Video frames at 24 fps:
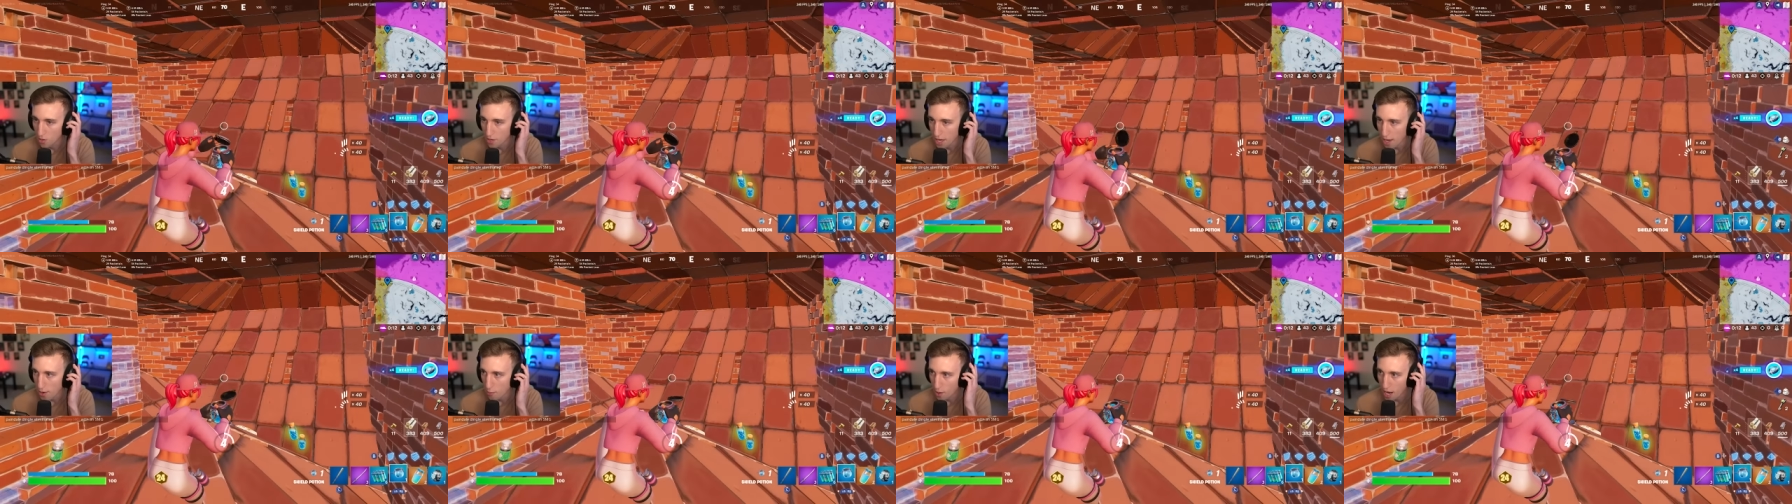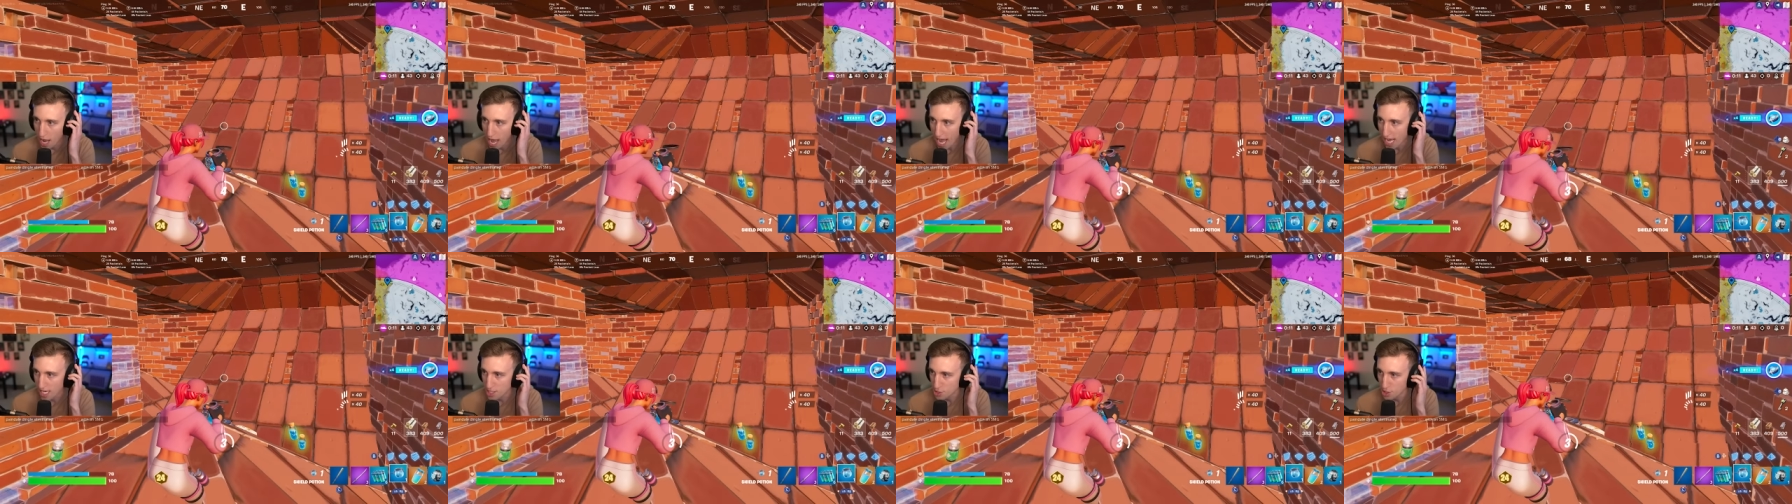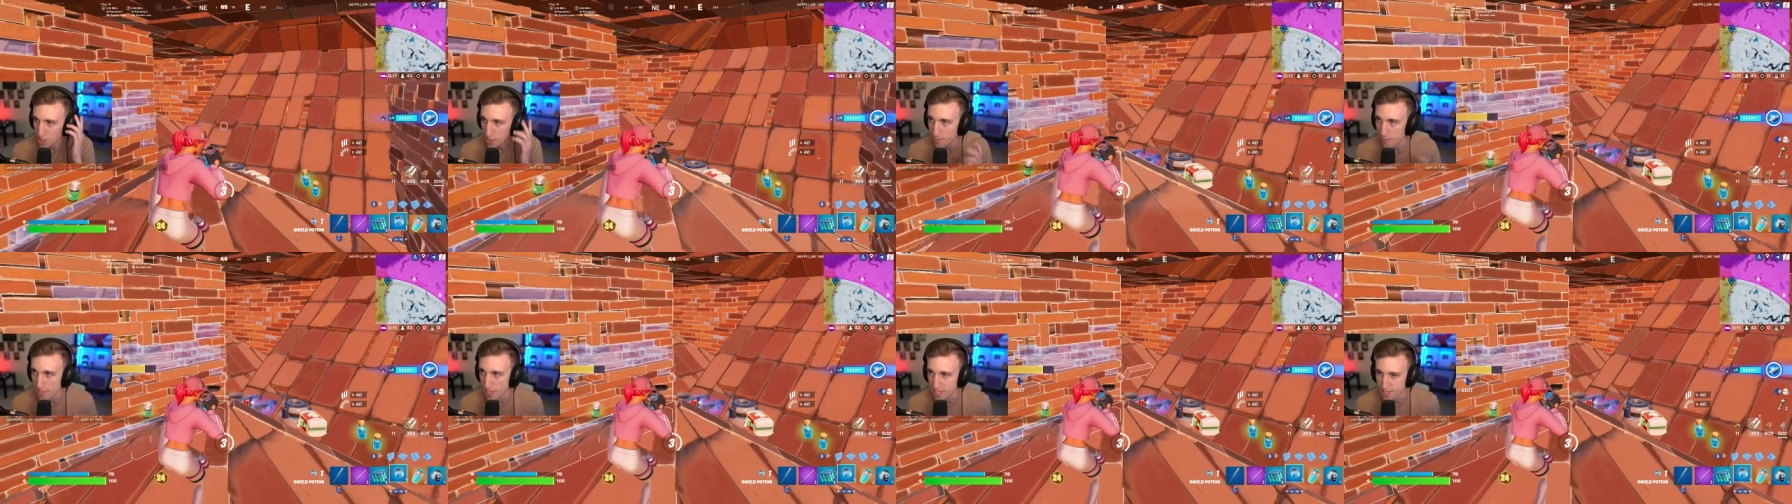Okay, we're
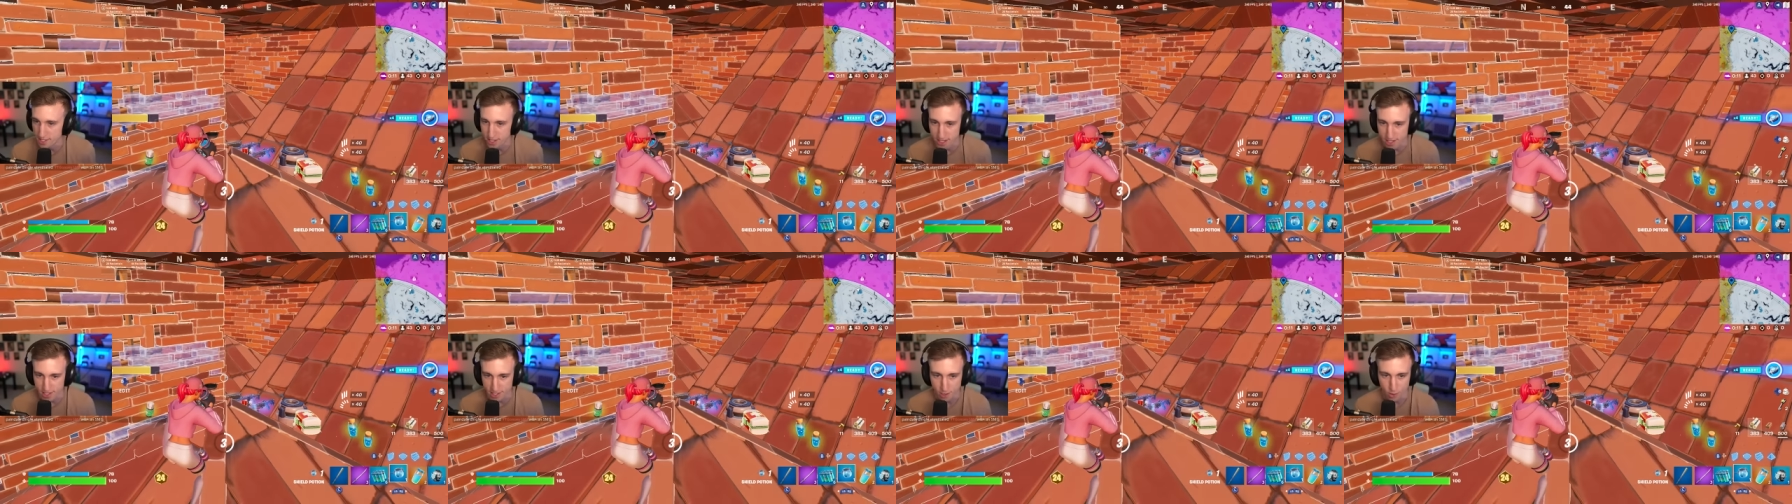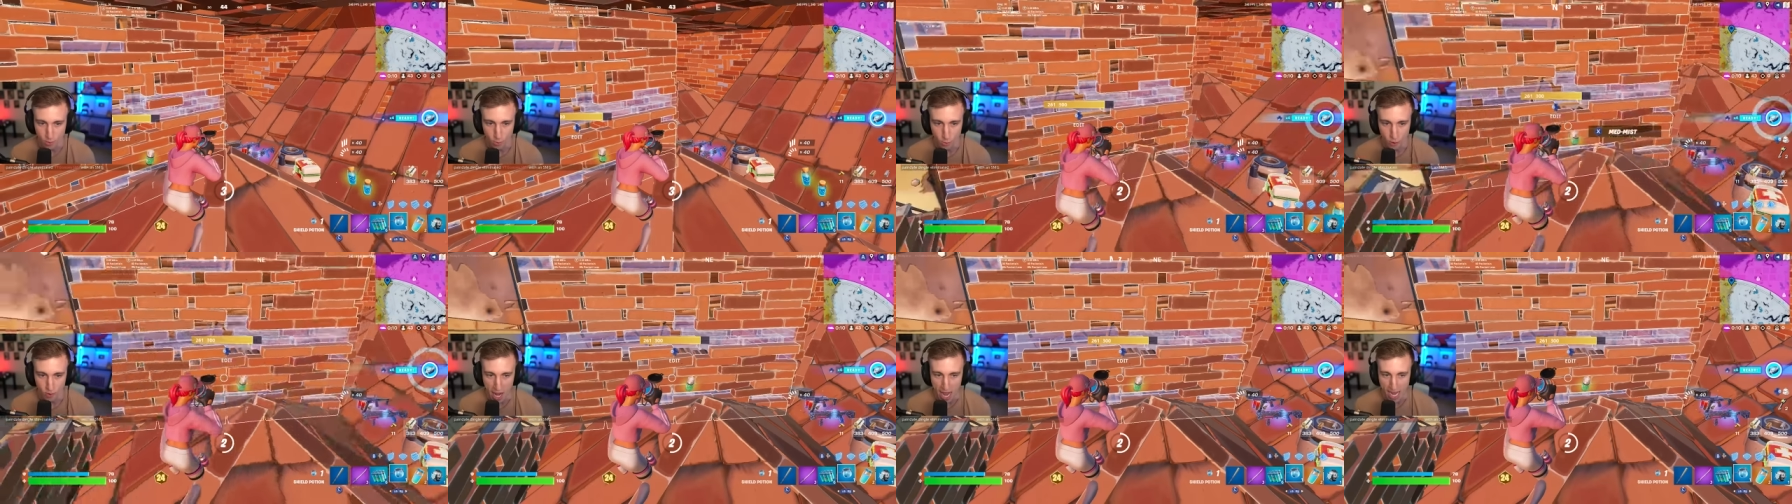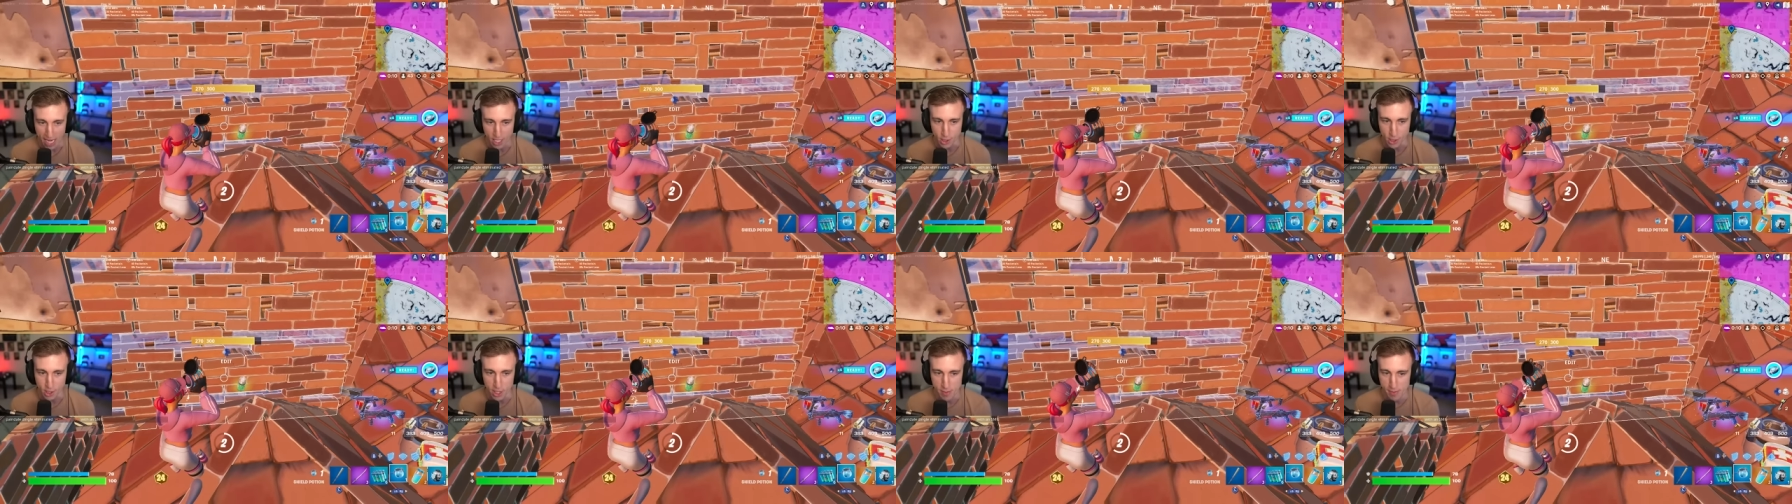actually in business. We're
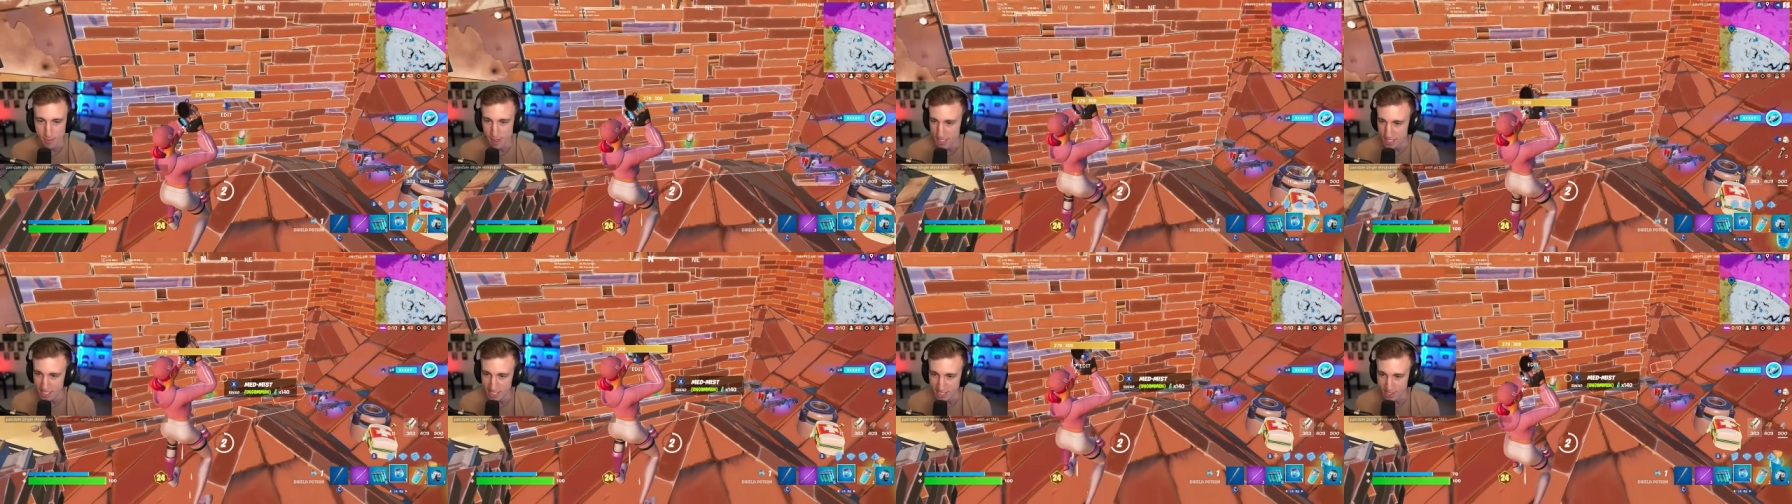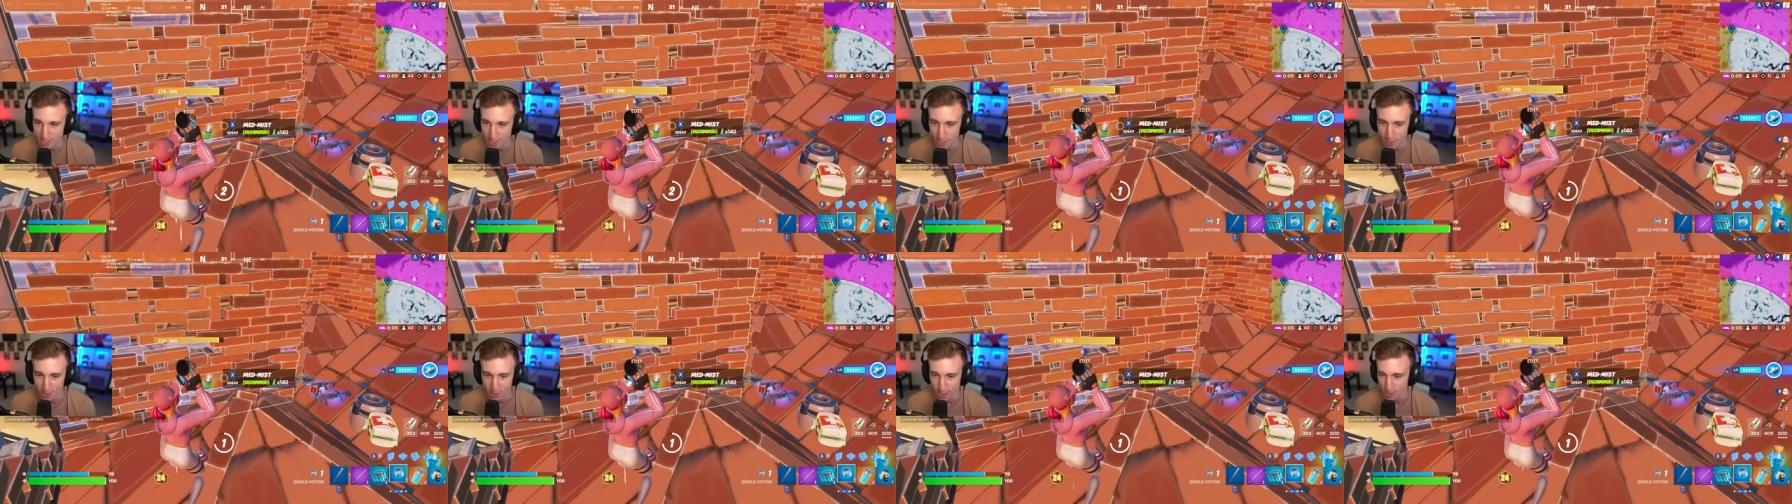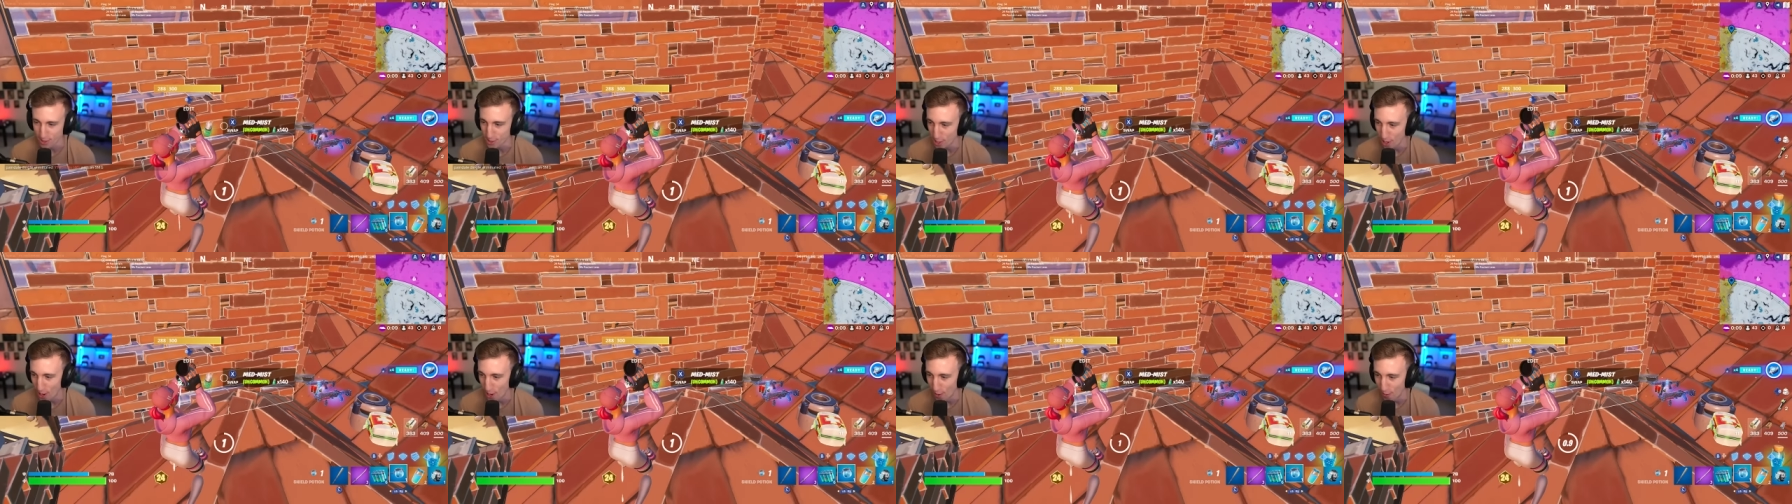actually in business here.
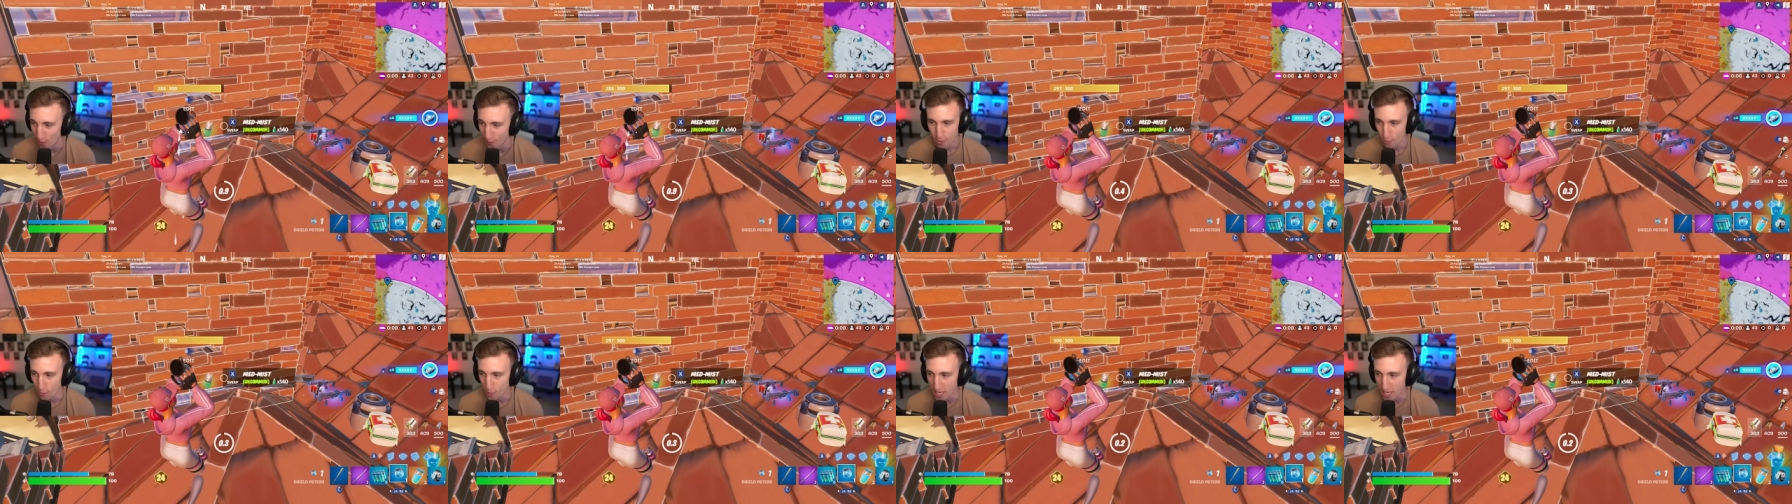Let's go.